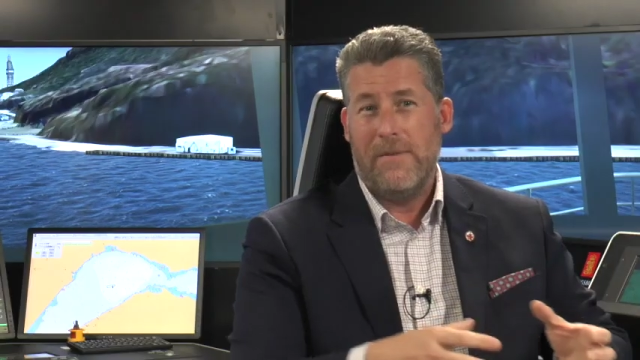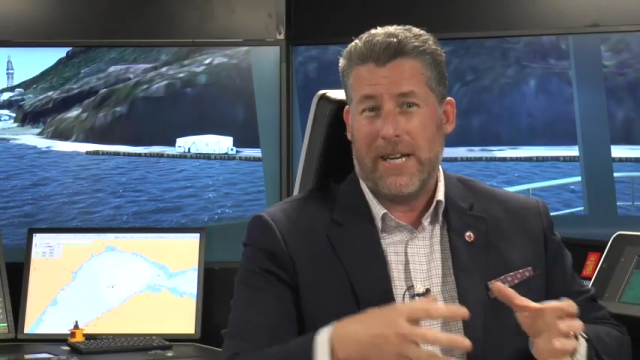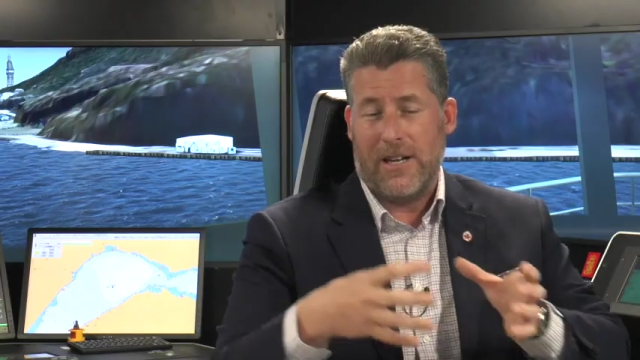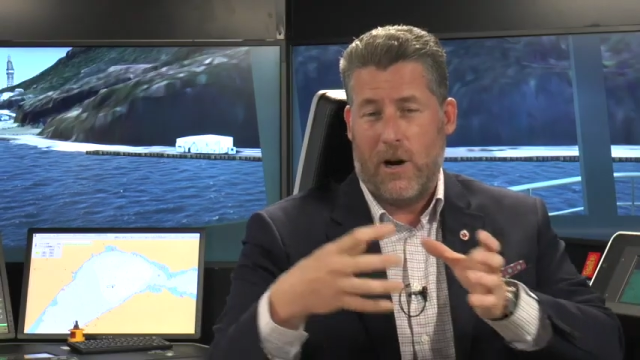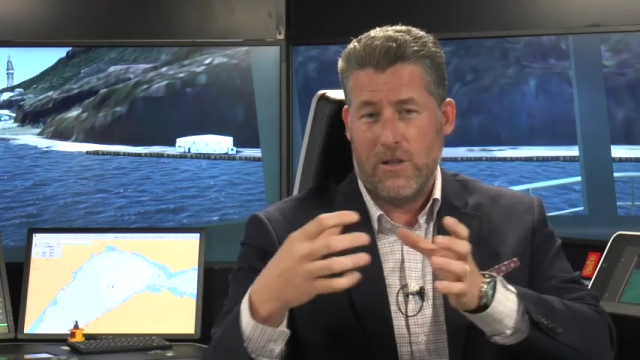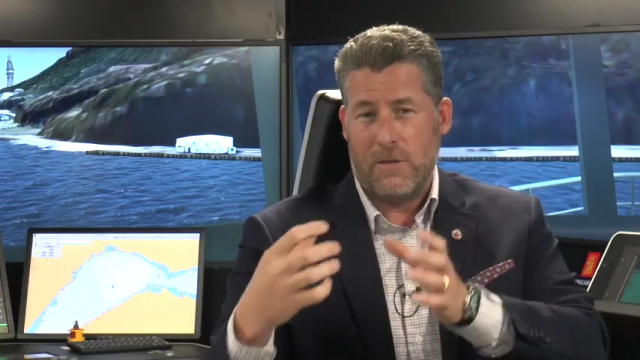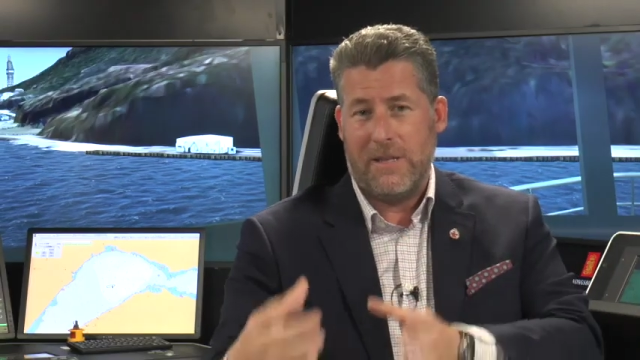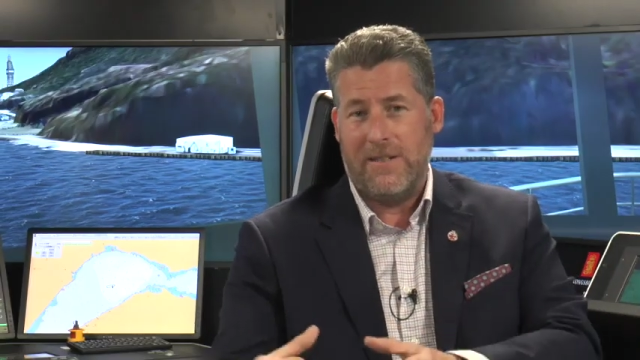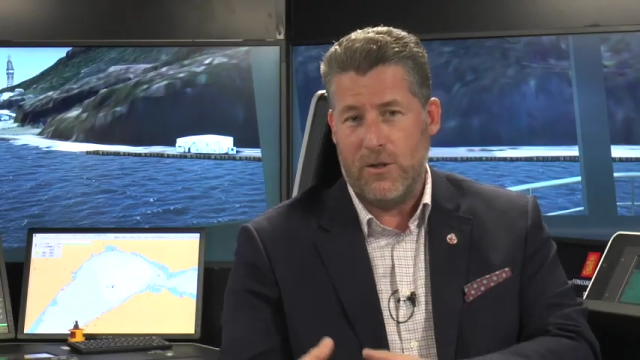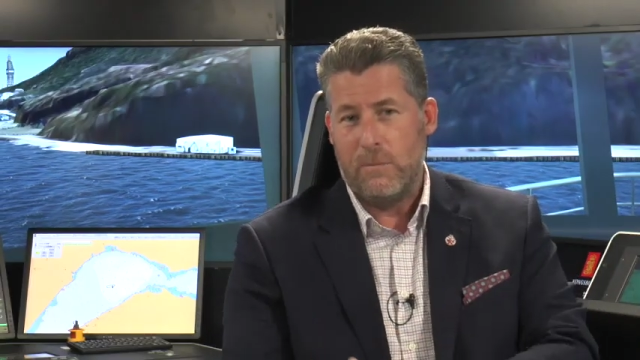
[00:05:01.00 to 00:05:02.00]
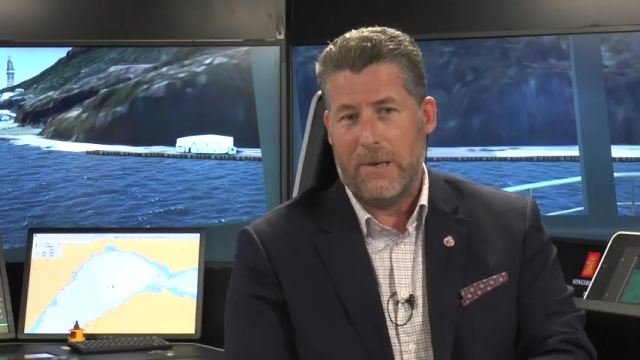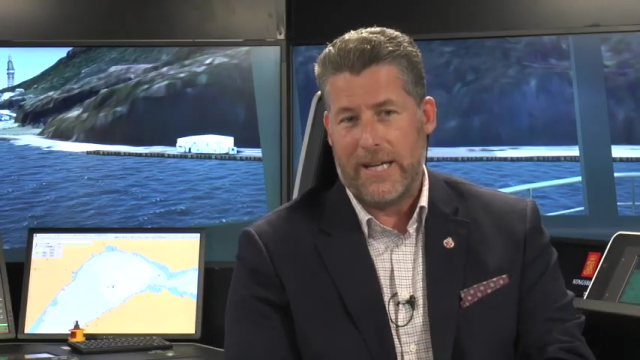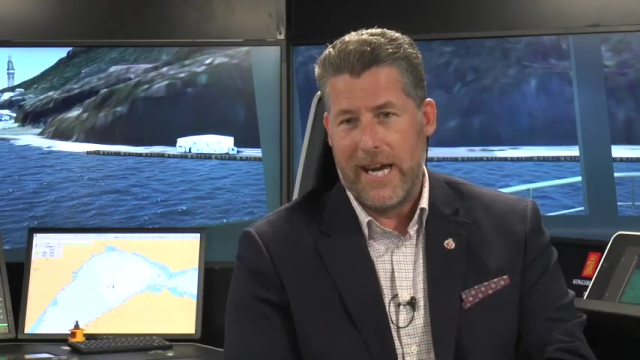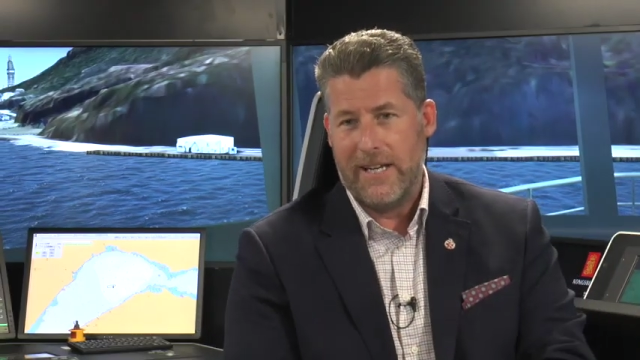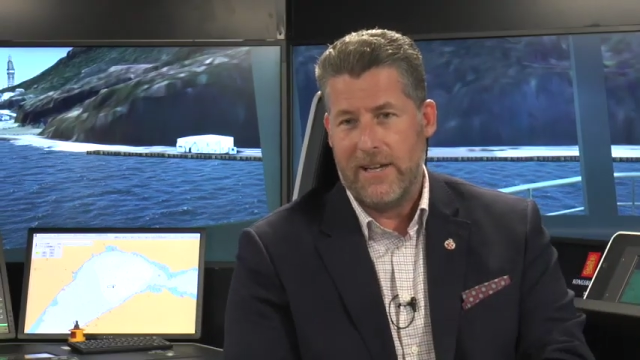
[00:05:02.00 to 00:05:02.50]
that can also be
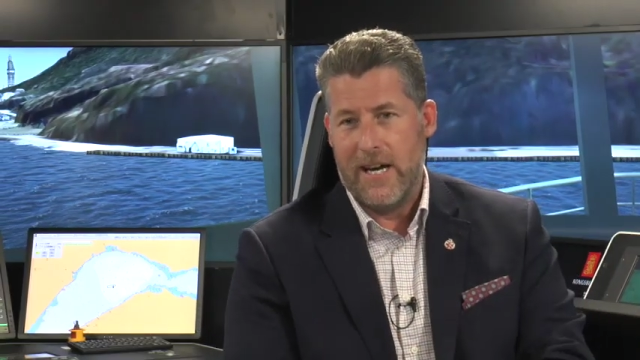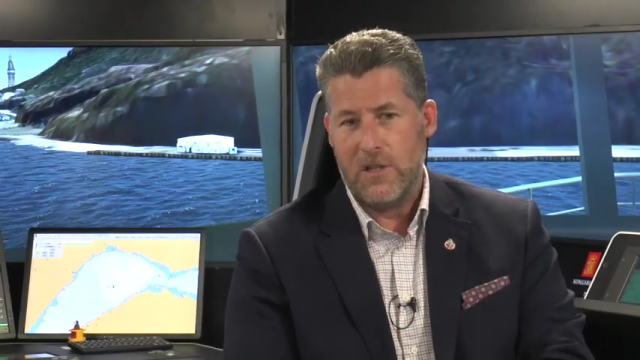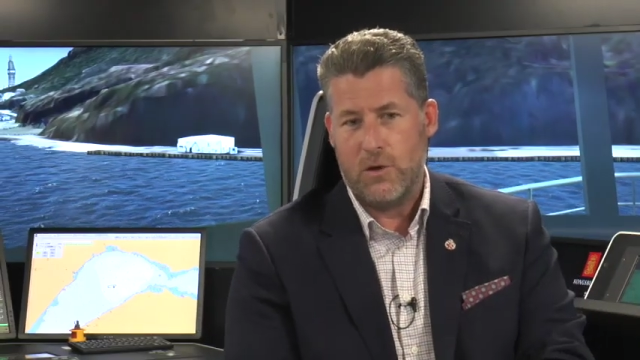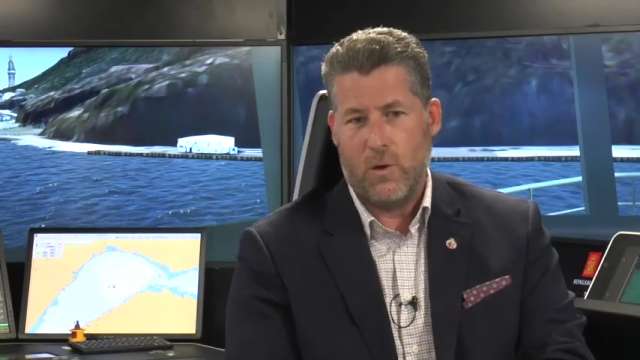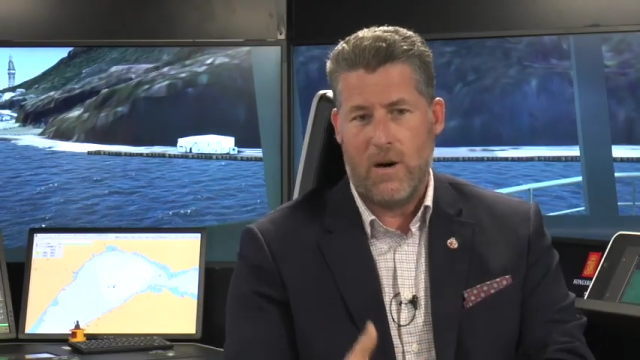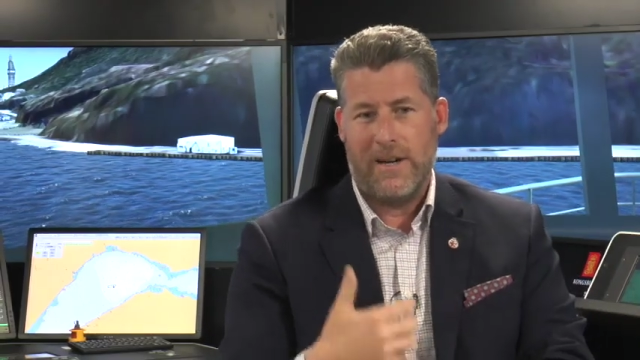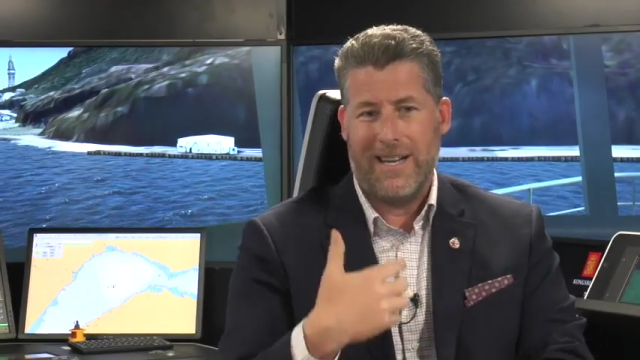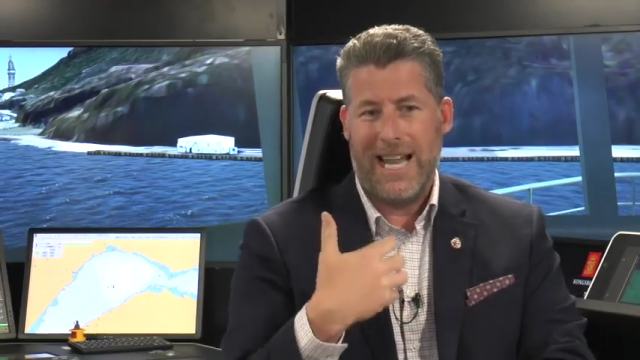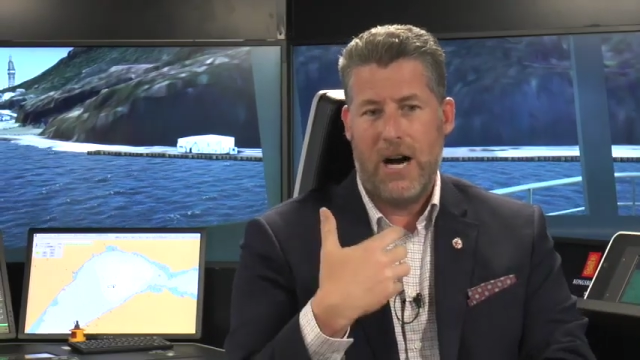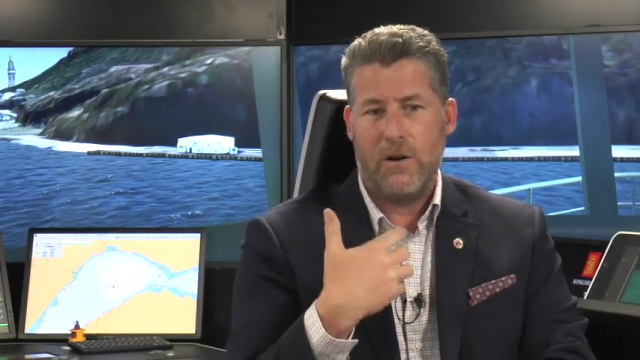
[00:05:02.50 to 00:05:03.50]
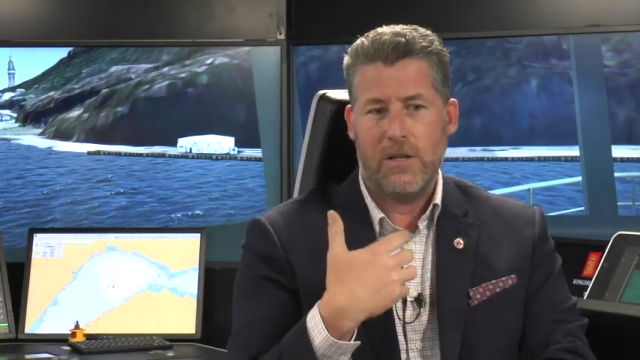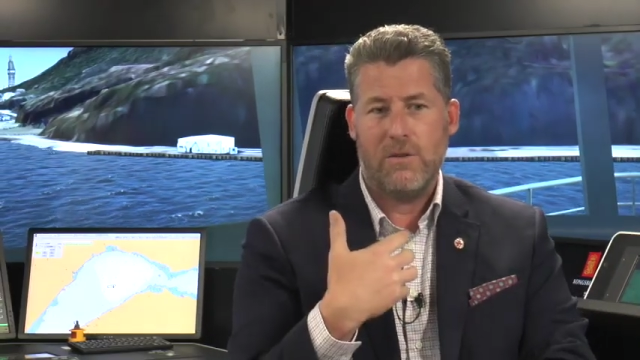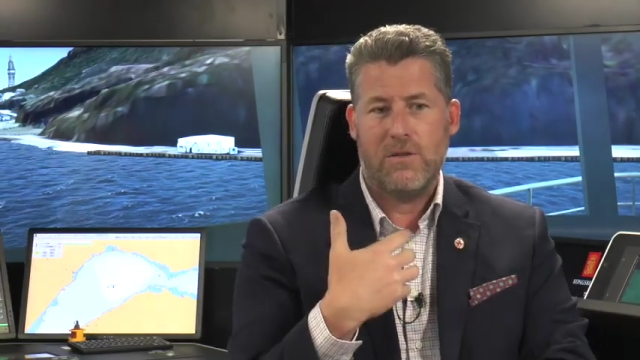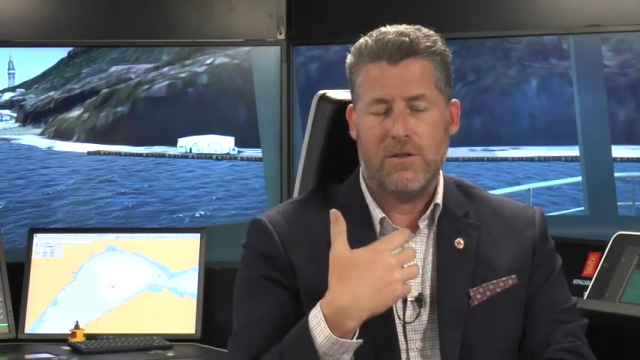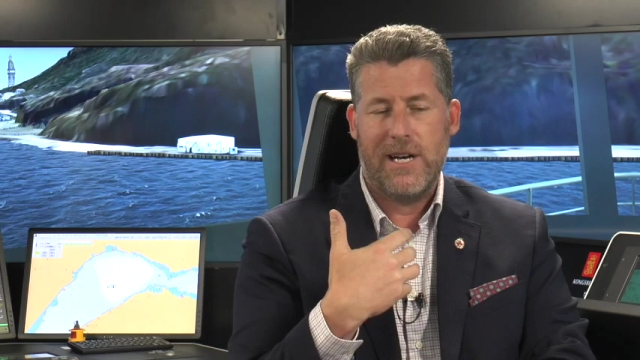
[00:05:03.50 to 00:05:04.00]
duplicated onshore, and allowing
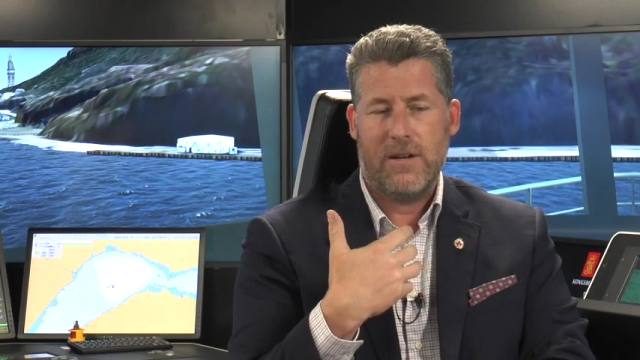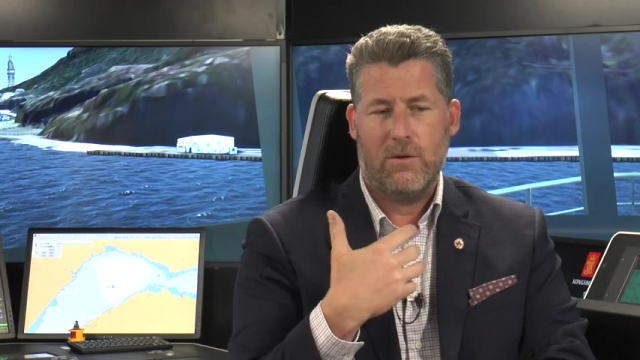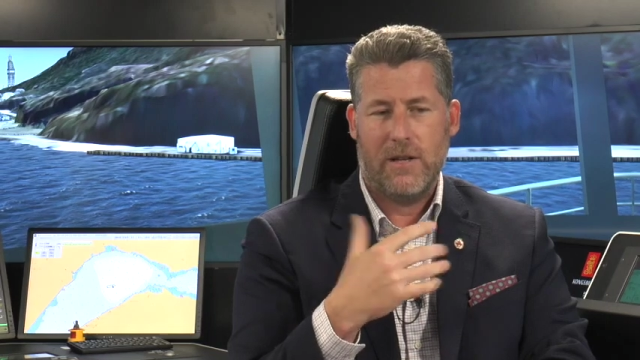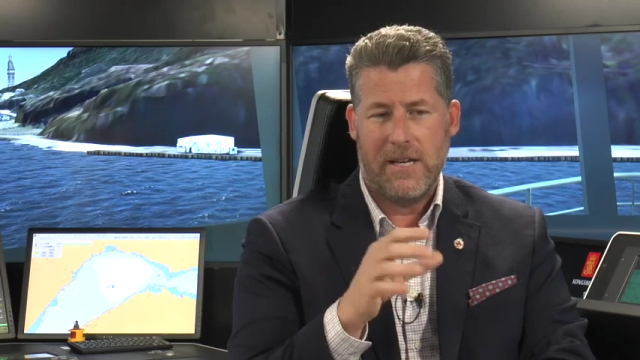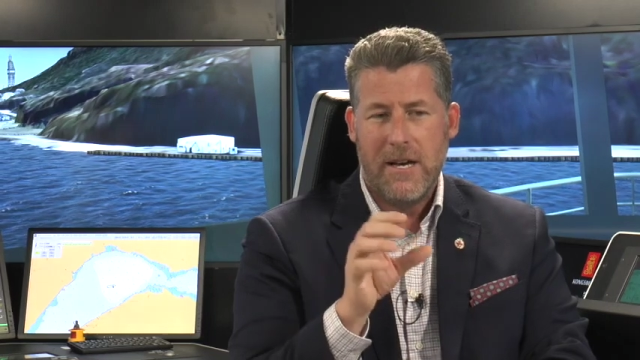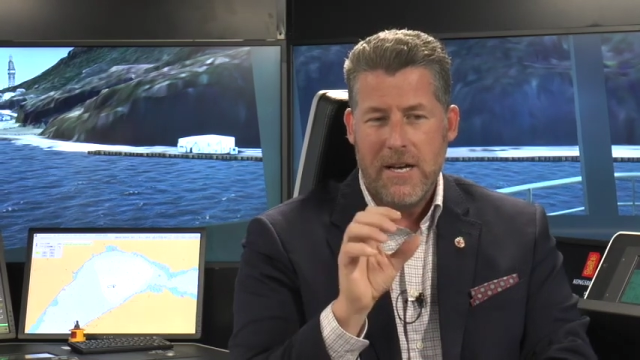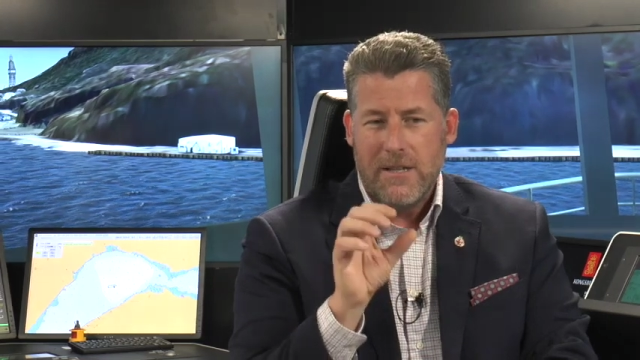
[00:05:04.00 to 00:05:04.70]
you to not only